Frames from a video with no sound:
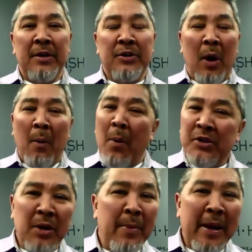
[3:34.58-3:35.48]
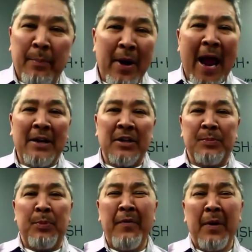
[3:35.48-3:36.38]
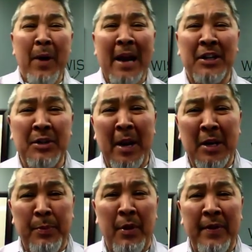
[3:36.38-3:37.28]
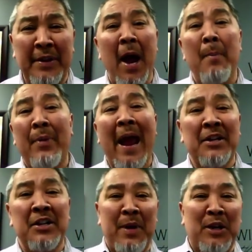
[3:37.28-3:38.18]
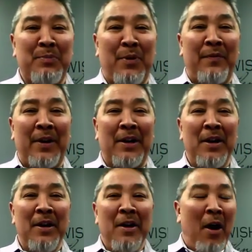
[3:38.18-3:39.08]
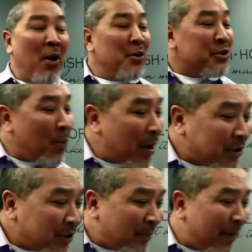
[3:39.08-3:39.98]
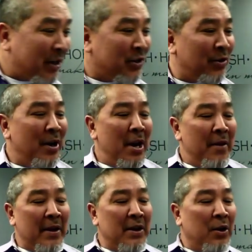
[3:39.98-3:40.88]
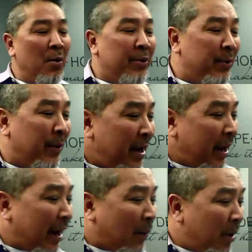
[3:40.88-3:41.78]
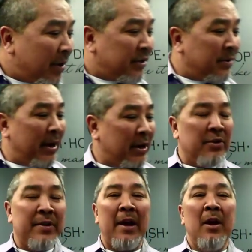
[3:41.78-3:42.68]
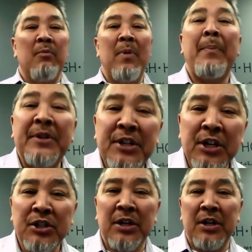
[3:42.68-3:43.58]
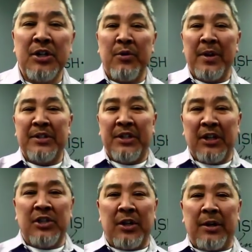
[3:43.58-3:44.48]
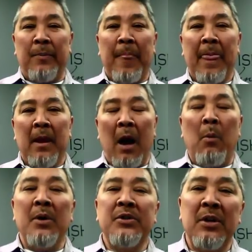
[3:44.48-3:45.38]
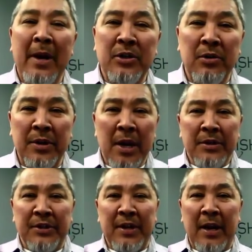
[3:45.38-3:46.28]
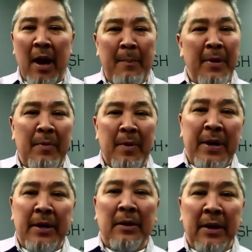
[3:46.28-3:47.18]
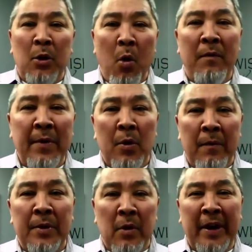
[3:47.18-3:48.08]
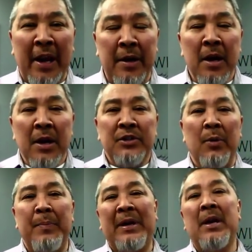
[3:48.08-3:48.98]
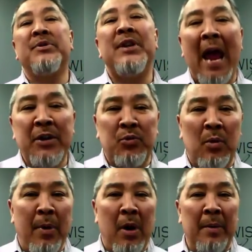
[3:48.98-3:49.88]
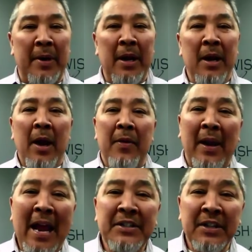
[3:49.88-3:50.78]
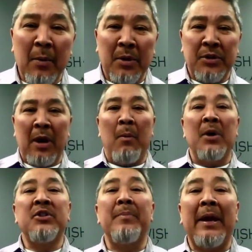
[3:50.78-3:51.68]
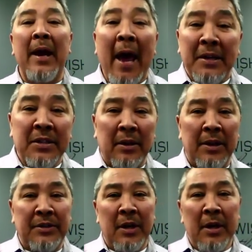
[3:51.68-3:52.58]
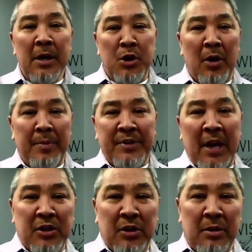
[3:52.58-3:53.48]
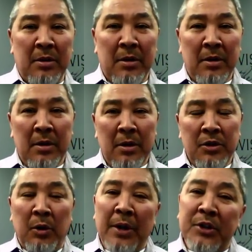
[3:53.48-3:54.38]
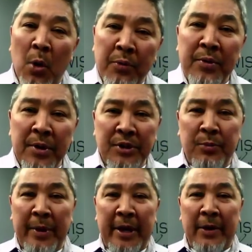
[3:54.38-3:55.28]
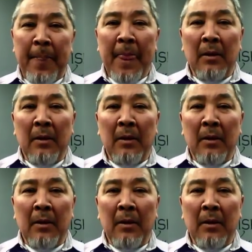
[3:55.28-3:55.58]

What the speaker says: So I want you to make it practice. Perfect practice makes perfect, not practice makes perfect. I also want you to make sure that you go through it, and I want you to make sure that repetition is your addiction. I want you to make sure to say, I'm going to repeatedly go over and over and over again so it becomes a natural part of me. And the last thing I want you to make excellence your obsession. So let's go through this week.